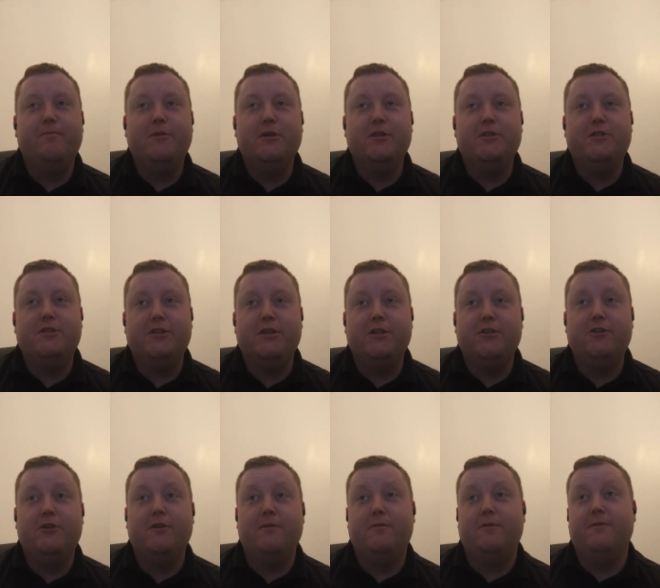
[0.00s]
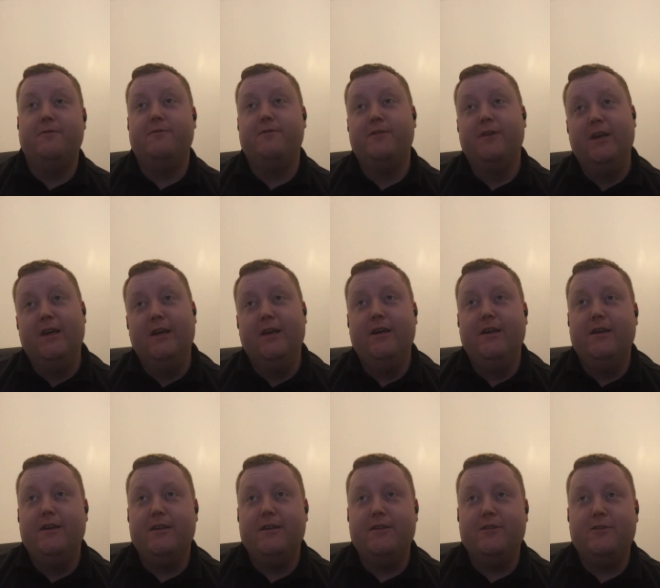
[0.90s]
But in terms of
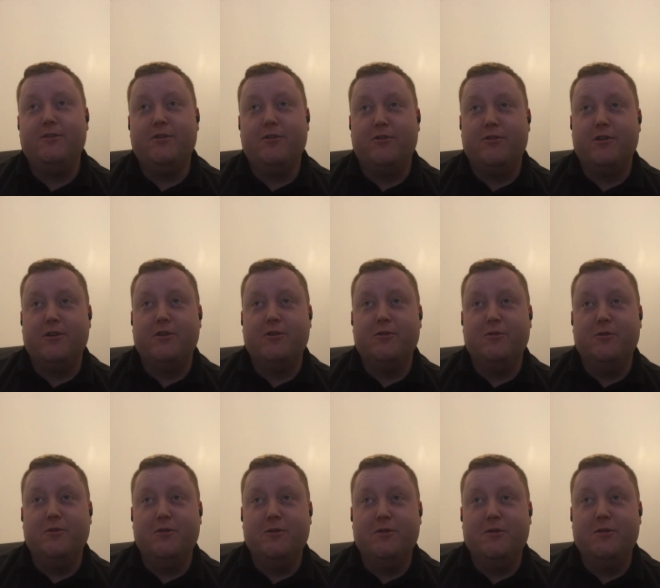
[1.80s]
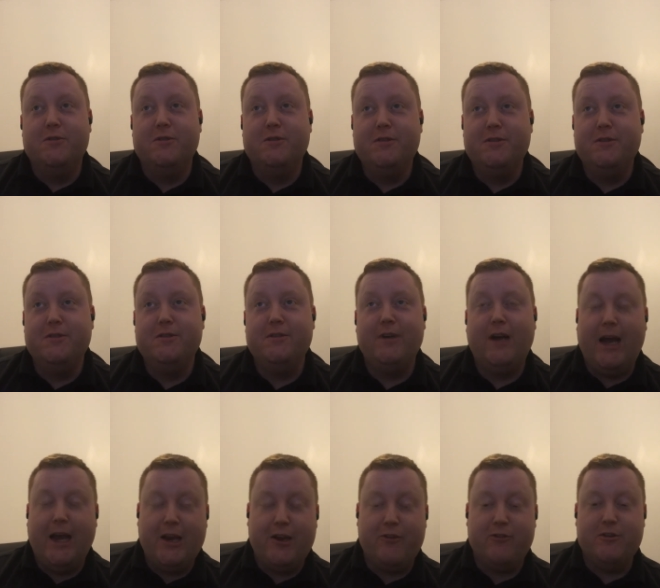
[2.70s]
historical
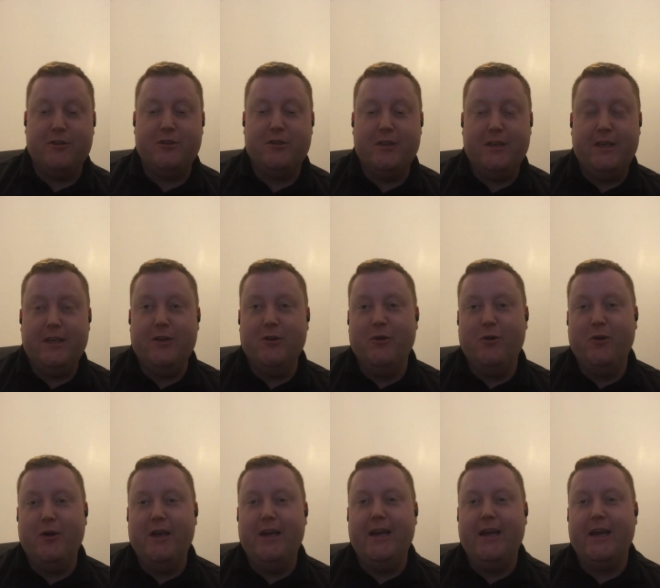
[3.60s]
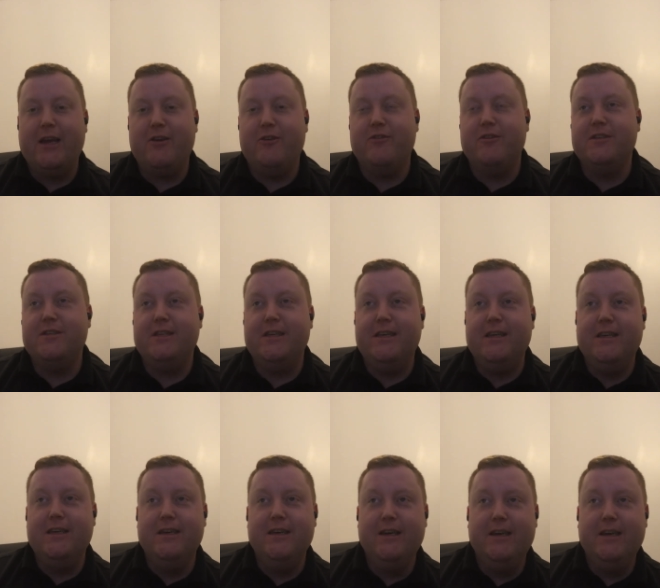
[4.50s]
accuracy or inaccuracy,